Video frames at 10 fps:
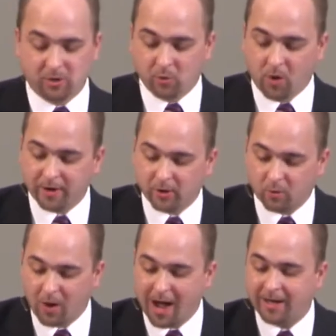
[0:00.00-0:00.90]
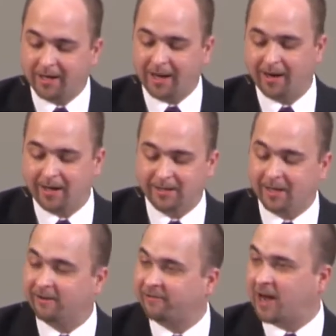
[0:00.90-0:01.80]
You wonder why you can't
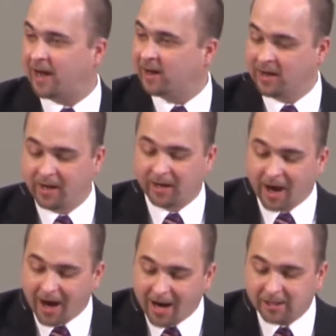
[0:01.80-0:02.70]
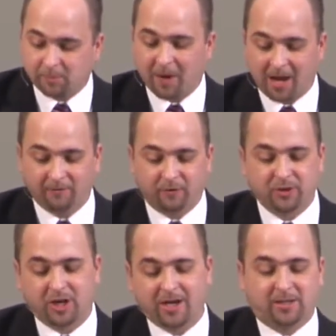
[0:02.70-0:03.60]
identify God's painful
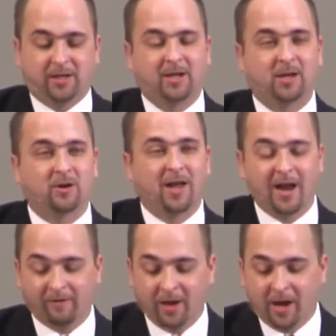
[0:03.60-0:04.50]
chastening in your life.